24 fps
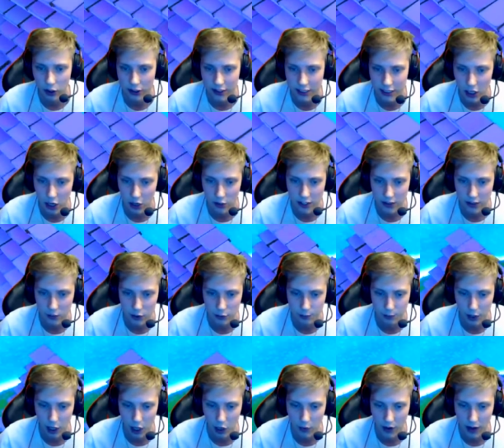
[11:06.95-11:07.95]
he knows everyone's
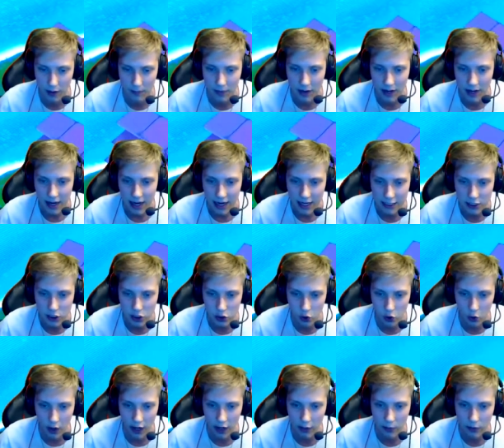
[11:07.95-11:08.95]
below him. He's
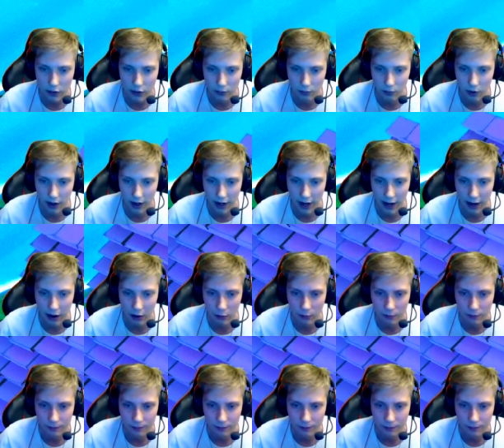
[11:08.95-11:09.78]
toying with them right now.